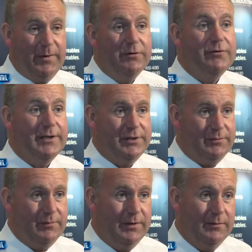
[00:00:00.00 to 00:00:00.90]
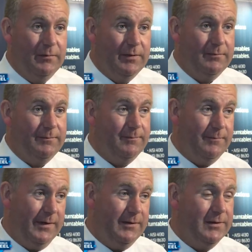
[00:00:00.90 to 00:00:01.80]
wide range. We're
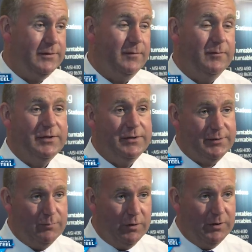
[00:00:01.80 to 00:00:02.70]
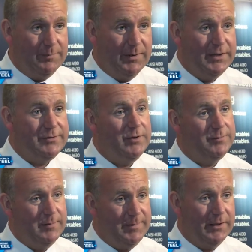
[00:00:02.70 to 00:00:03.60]
wide range from the smaller parts right up
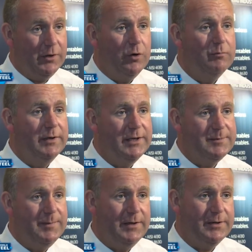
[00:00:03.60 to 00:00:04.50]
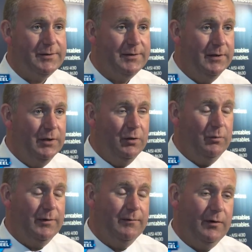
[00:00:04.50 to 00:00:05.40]
to the bigger complex parts.
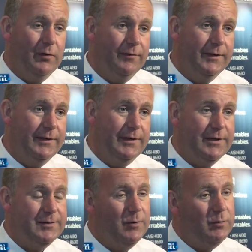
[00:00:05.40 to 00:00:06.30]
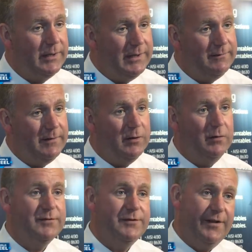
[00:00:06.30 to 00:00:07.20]
We're involved in small gate
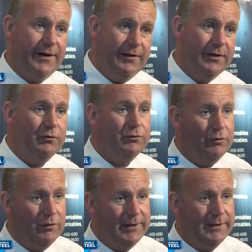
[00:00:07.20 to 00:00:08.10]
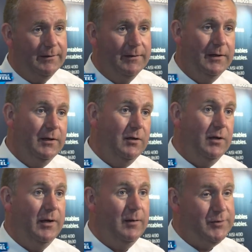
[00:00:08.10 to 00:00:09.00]
valves, drilling, tooling,
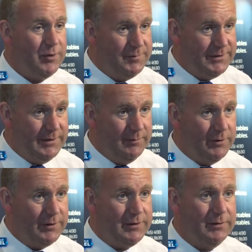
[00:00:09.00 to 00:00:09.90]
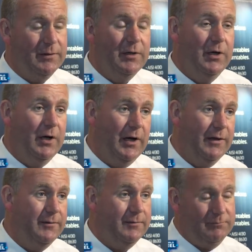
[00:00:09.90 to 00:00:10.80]
subsea work, and